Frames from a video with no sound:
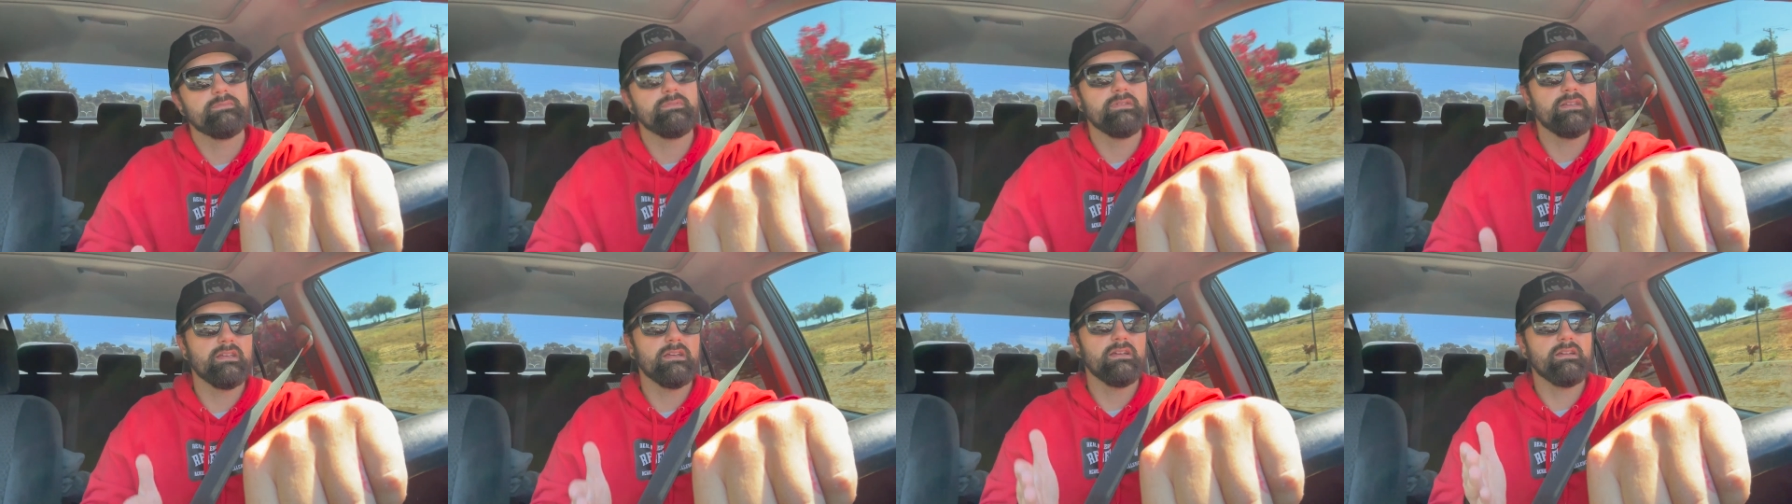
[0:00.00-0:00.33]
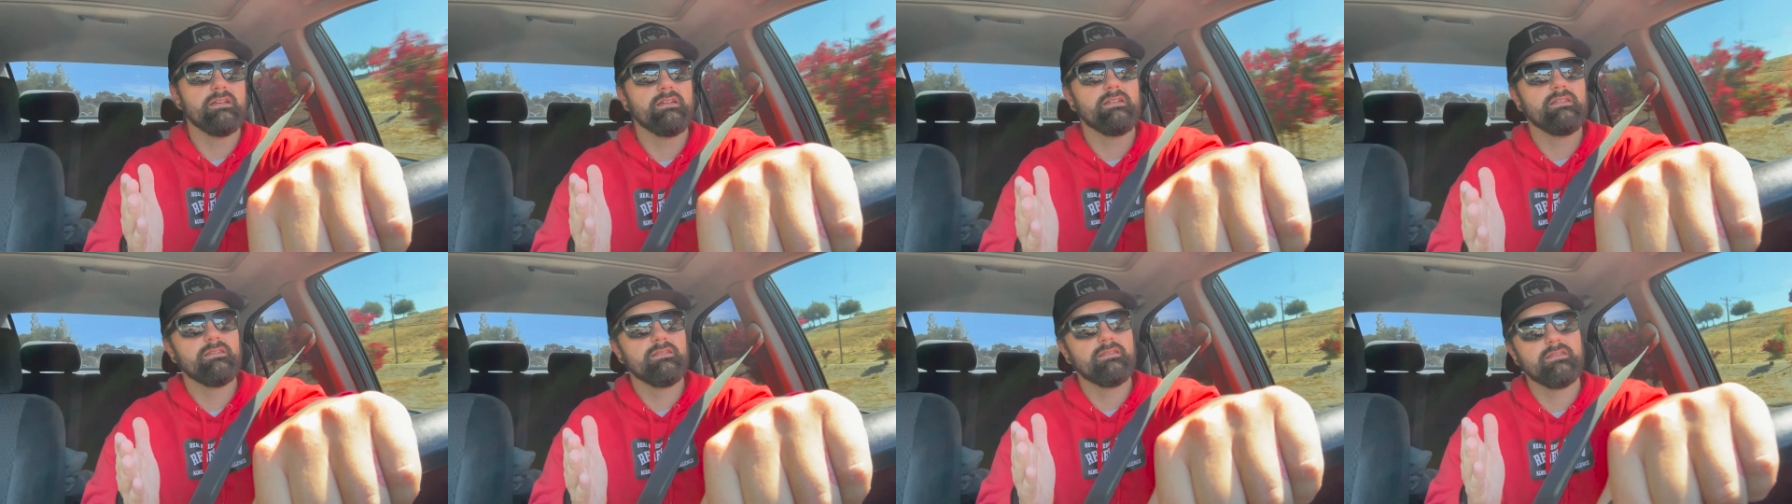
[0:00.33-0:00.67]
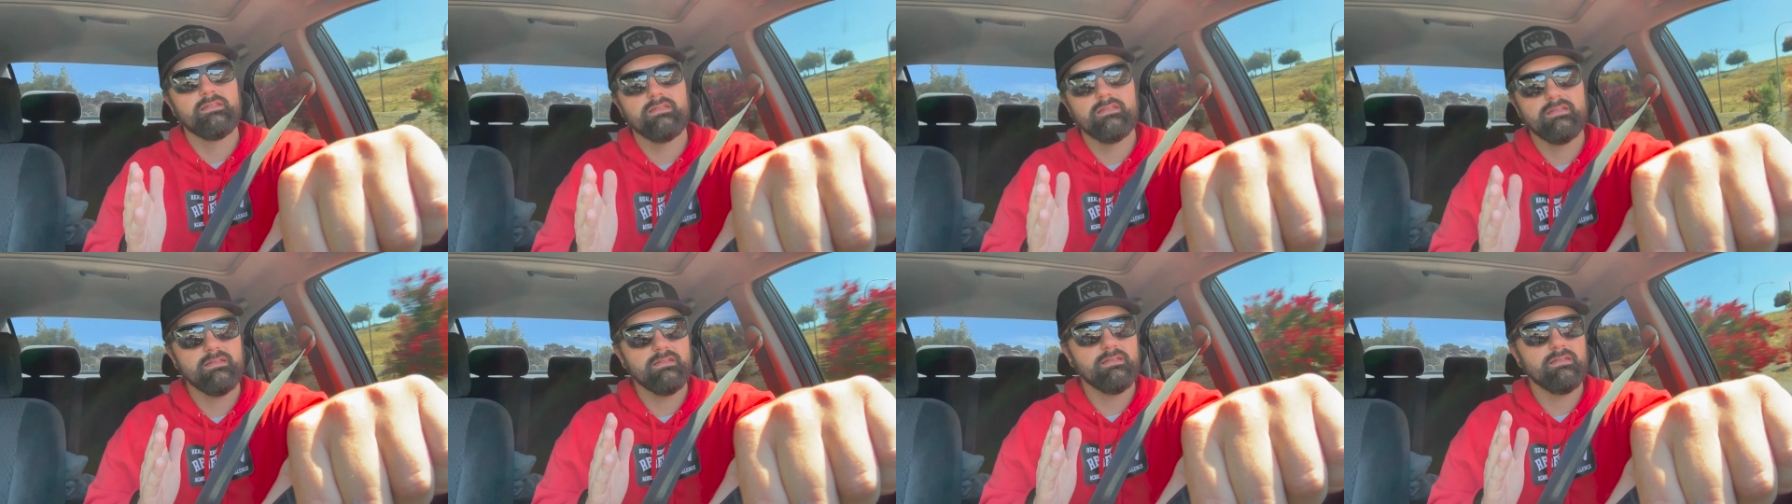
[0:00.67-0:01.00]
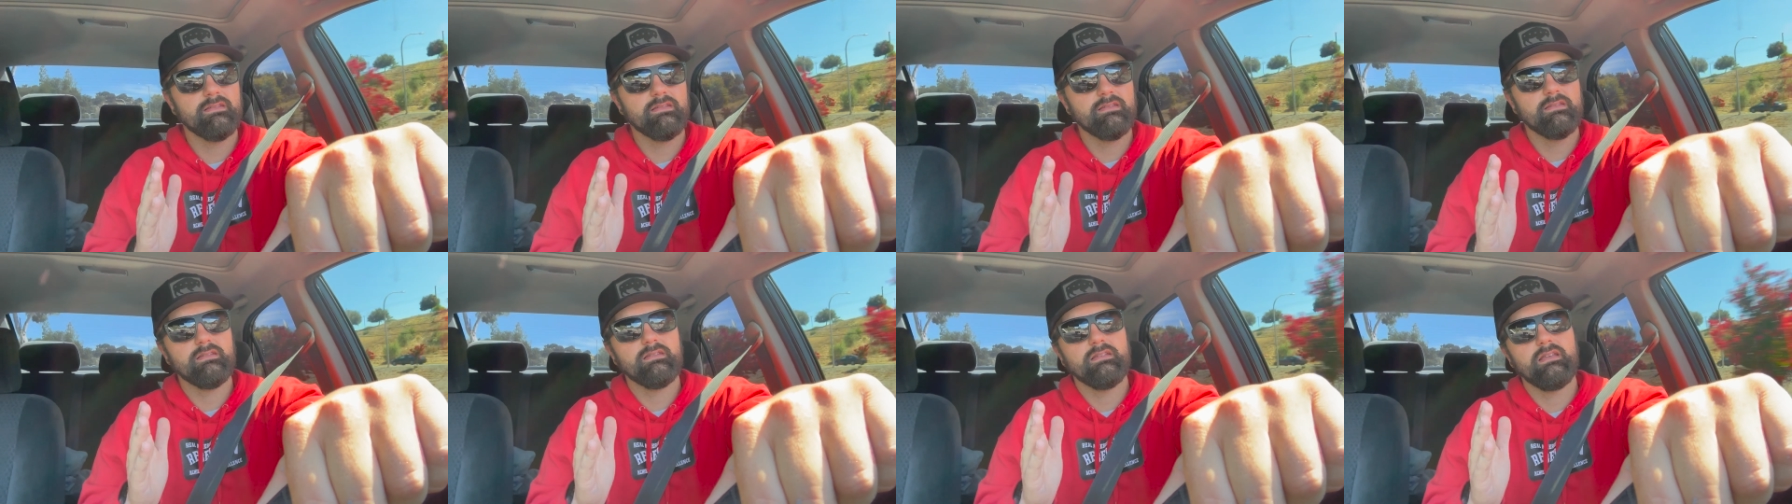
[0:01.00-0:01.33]
because
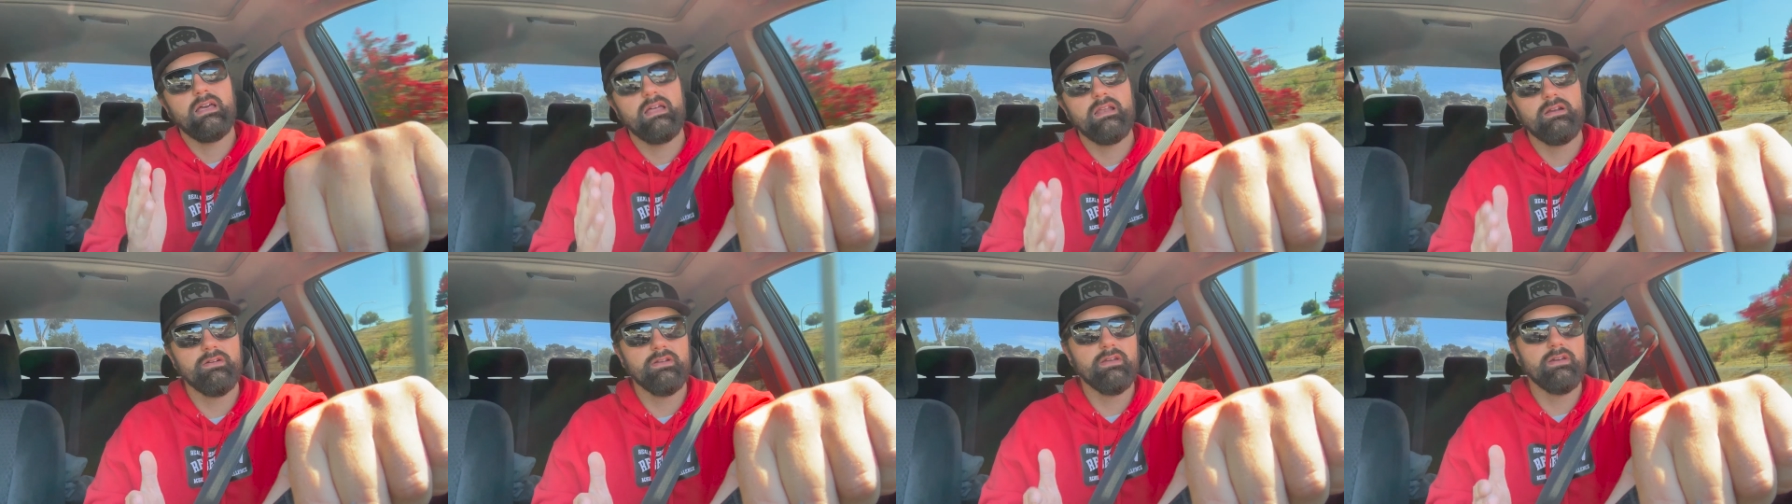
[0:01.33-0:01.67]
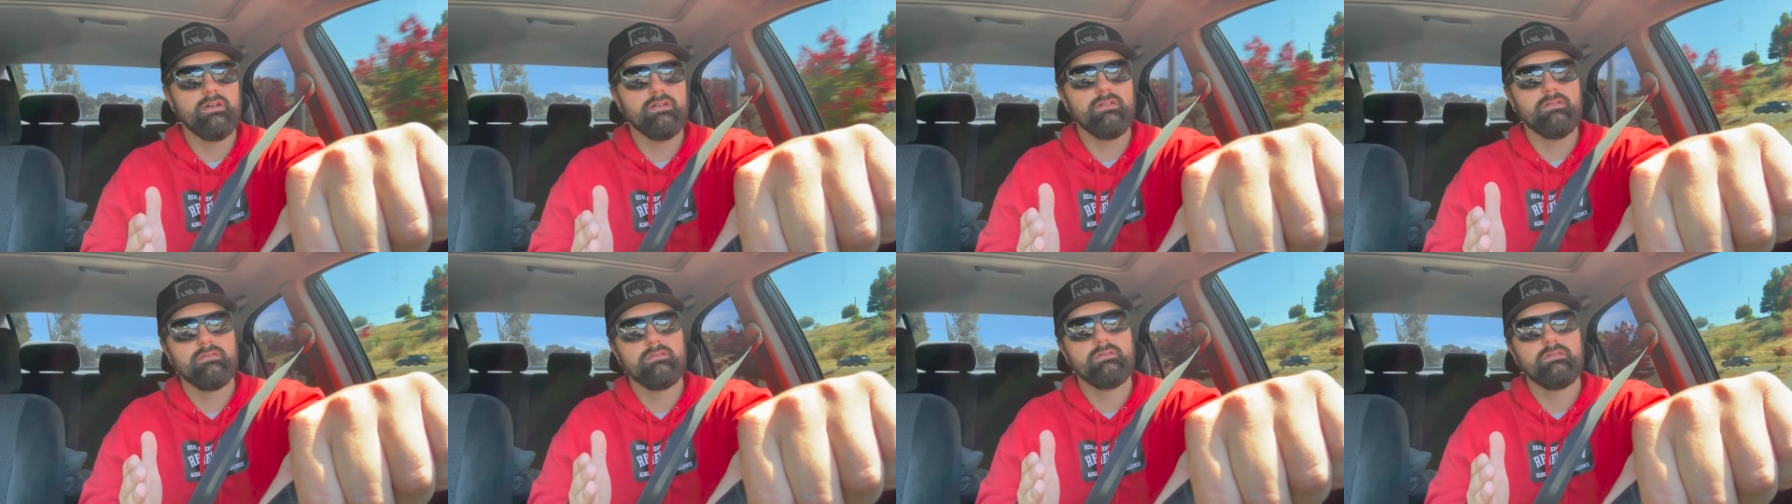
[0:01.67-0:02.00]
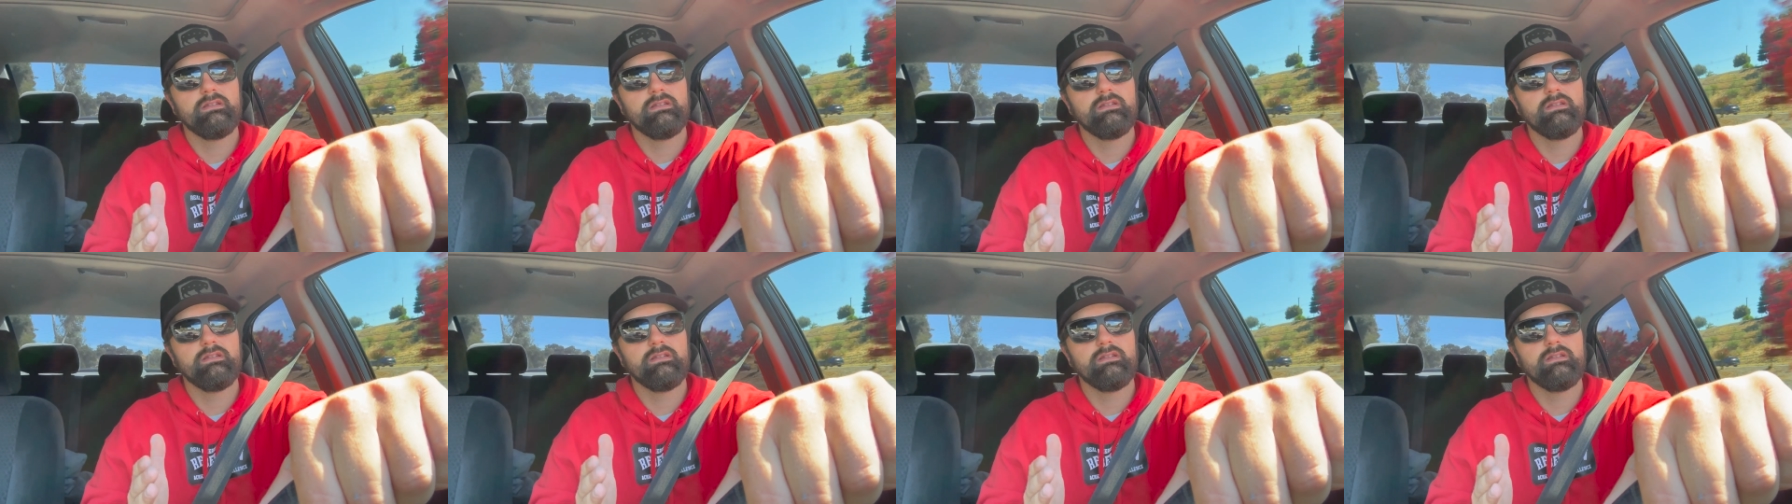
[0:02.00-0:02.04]
I don't know.